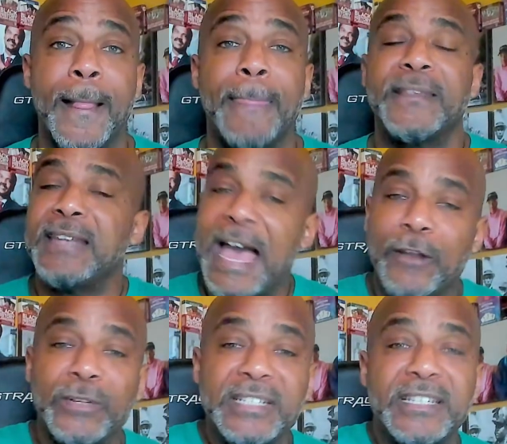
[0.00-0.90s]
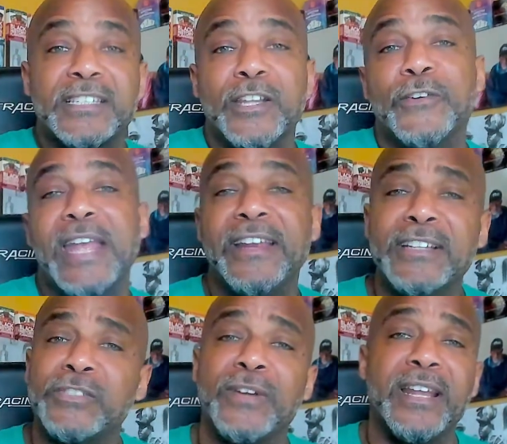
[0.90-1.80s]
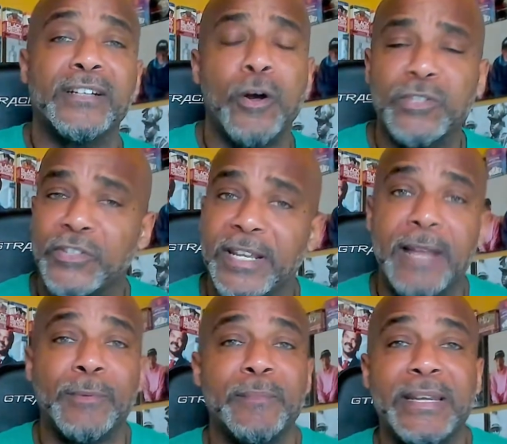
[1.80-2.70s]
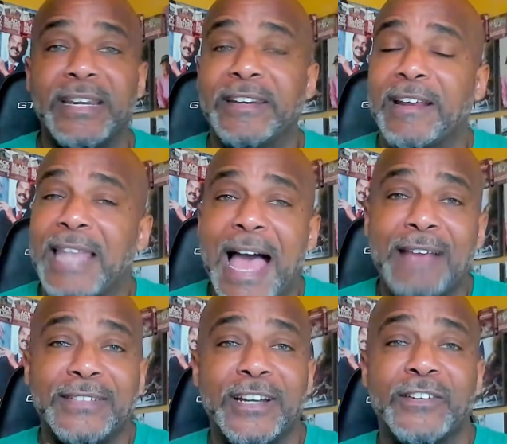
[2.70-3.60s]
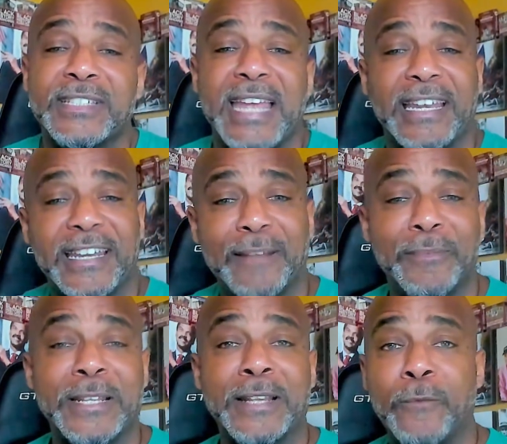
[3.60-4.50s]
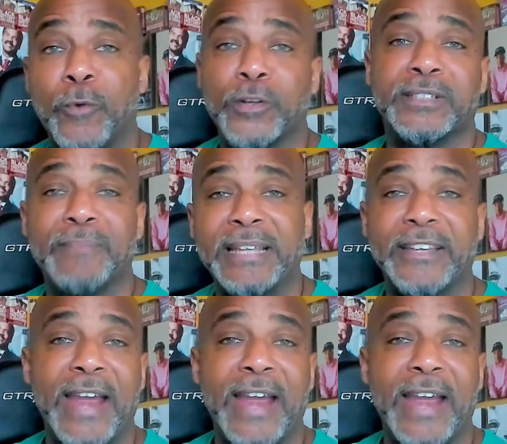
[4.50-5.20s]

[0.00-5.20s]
to not only just learn their history and their culture, to implement it in their lives, their understanding, and work to make their